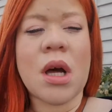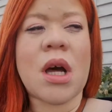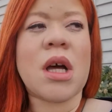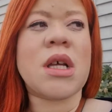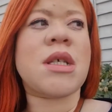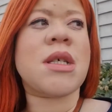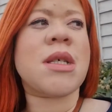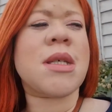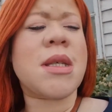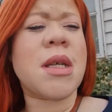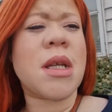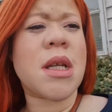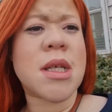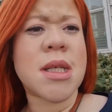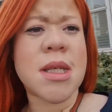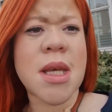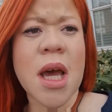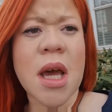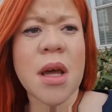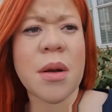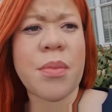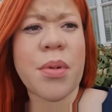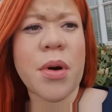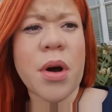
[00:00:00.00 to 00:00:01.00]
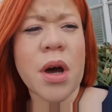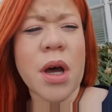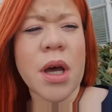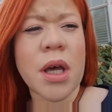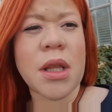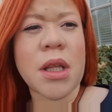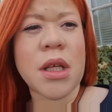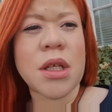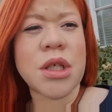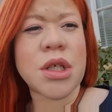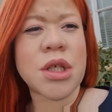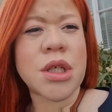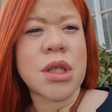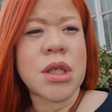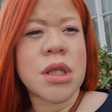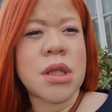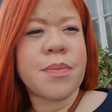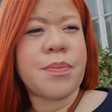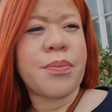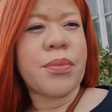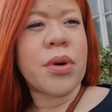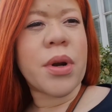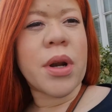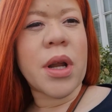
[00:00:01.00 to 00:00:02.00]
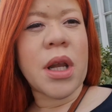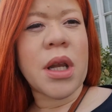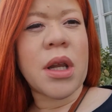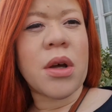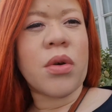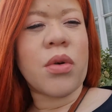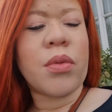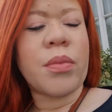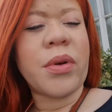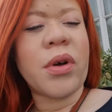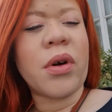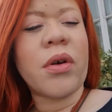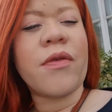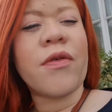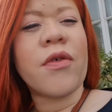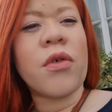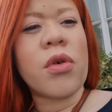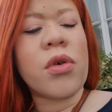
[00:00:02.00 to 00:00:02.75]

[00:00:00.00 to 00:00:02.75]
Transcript: just did a side part and then just put a little bit of